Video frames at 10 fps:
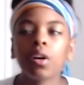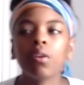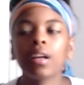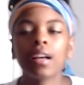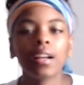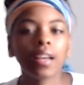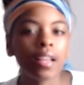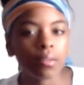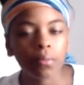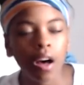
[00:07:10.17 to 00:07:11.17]
Oh, I gotta get
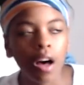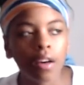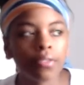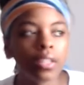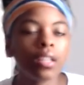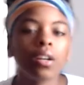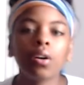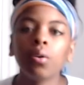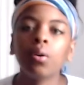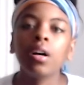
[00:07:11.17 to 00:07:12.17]
some coffee.
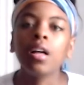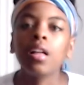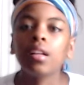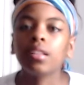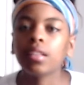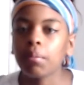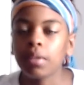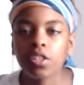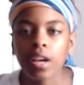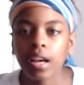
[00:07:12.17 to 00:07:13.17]
Oh, let me
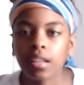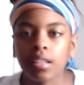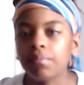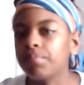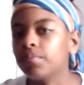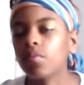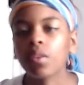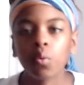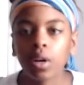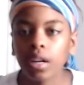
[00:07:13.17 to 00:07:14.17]
check
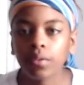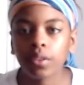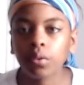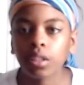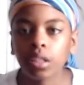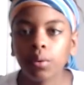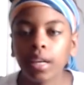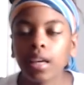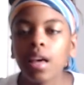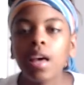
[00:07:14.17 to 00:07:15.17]
whatever really quick.